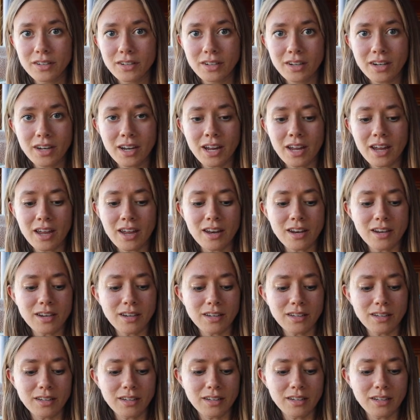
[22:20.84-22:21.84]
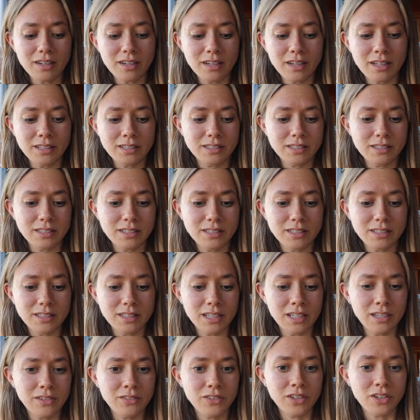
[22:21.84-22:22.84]
And it's
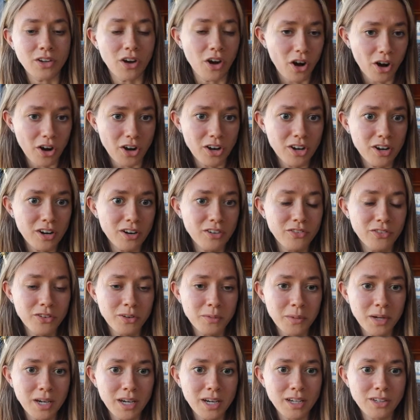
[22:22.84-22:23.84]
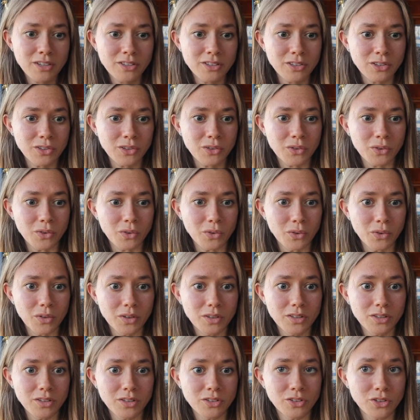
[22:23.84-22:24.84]
even harder for me to
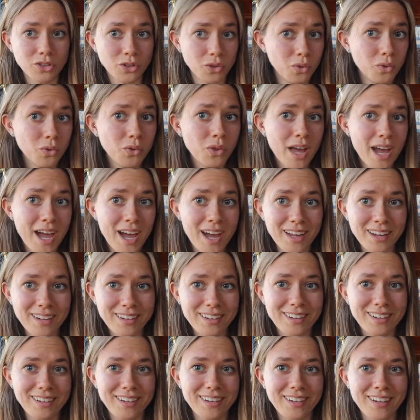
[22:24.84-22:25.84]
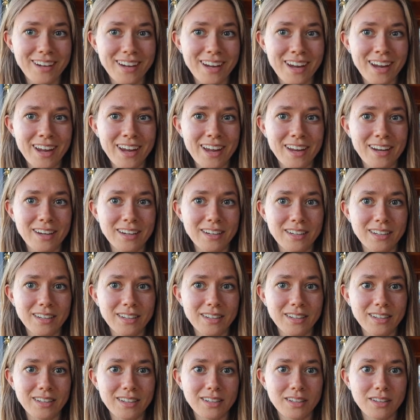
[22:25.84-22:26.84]
do that, and
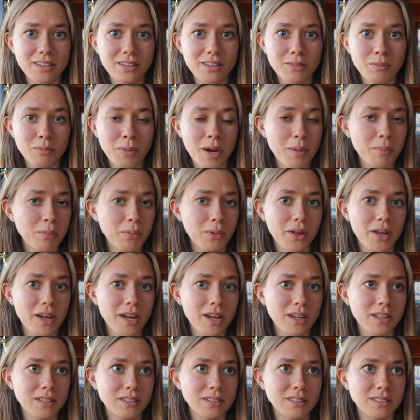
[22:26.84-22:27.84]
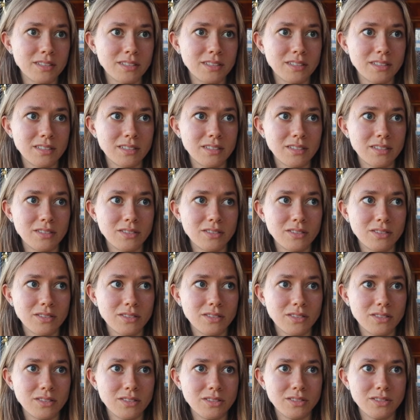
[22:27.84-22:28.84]
my plans
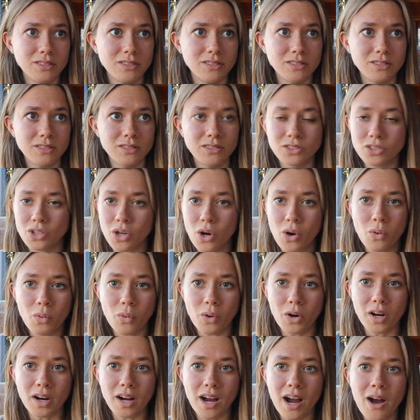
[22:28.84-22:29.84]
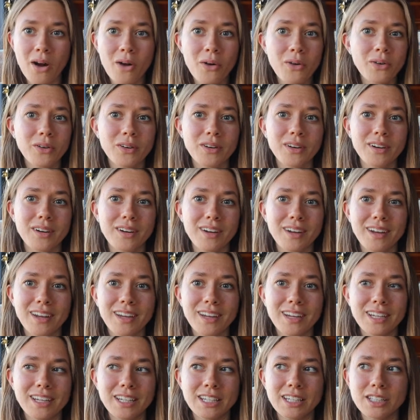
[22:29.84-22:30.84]
don't work out.
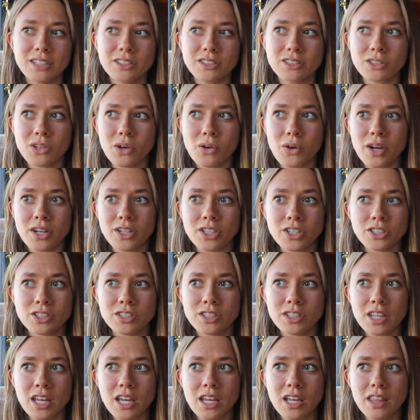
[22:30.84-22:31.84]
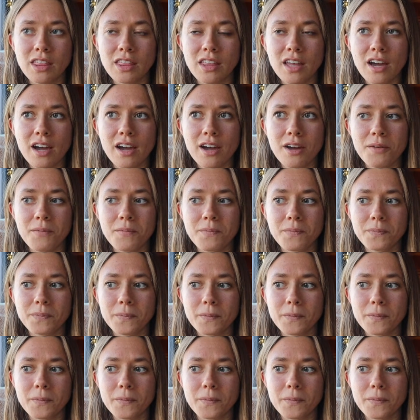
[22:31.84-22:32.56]
So I just think that